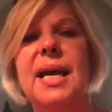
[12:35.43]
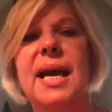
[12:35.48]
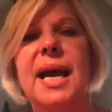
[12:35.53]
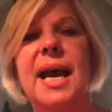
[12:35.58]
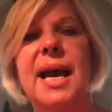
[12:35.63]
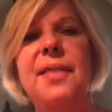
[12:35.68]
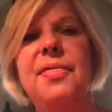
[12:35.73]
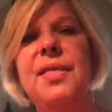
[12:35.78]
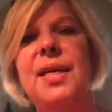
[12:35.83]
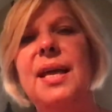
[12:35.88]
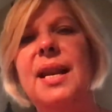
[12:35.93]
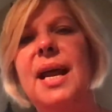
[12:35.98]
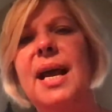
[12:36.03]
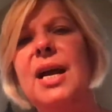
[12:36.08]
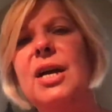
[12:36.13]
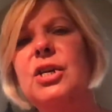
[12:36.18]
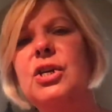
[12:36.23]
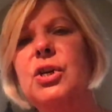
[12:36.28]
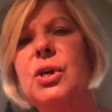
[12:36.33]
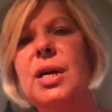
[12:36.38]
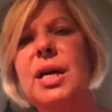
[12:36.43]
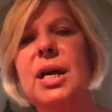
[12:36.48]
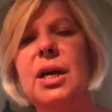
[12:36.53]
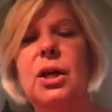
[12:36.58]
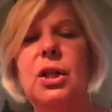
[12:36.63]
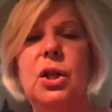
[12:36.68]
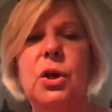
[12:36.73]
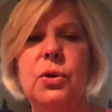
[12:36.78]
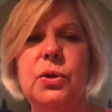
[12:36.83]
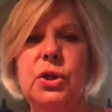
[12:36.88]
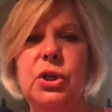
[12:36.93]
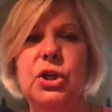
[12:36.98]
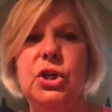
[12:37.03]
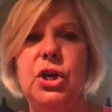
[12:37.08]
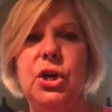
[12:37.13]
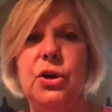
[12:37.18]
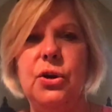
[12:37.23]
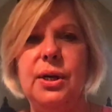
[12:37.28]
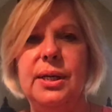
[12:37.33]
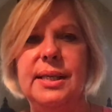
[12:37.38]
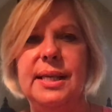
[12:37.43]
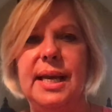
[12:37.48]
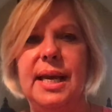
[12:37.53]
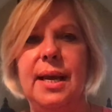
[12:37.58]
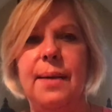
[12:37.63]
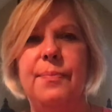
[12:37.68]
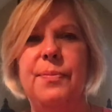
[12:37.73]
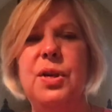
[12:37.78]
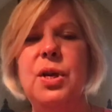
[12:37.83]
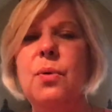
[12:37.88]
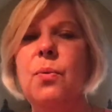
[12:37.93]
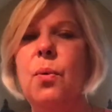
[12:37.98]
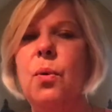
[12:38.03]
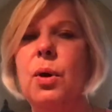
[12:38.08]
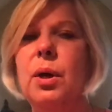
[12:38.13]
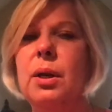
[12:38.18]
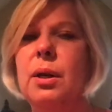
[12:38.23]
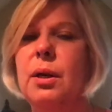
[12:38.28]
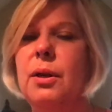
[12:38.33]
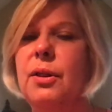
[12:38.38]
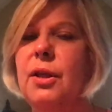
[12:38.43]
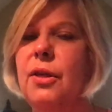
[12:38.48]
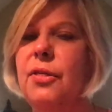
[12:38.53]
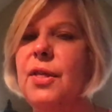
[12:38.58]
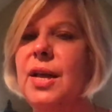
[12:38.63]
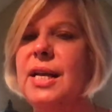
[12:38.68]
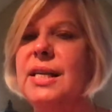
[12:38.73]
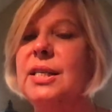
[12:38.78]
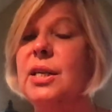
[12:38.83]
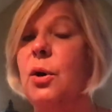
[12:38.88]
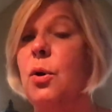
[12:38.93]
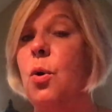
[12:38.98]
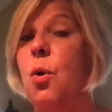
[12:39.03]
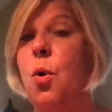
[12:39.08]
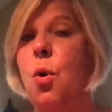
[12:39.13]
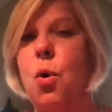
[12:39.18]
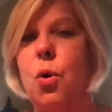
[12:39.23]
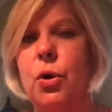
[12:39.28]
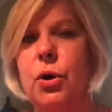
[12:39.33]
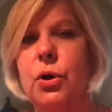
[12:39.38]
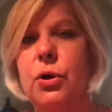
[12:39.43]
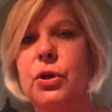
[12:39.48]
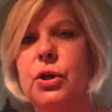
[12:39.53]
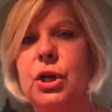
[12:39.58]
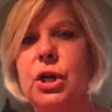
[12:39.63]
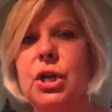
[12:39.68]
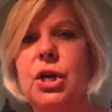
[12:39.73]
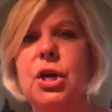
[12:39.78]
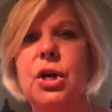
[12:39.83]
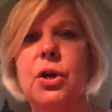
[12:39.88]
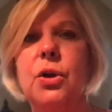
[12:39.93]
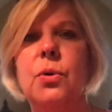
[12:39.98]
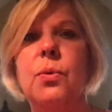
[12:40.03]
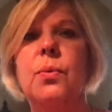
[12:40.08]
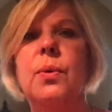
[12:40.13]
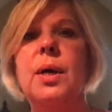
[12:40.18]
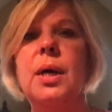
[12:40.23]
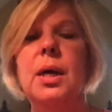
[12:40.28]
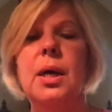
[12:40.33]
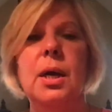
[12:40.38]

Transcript: And then as you get closer to your exam, you want the things that are harder to you.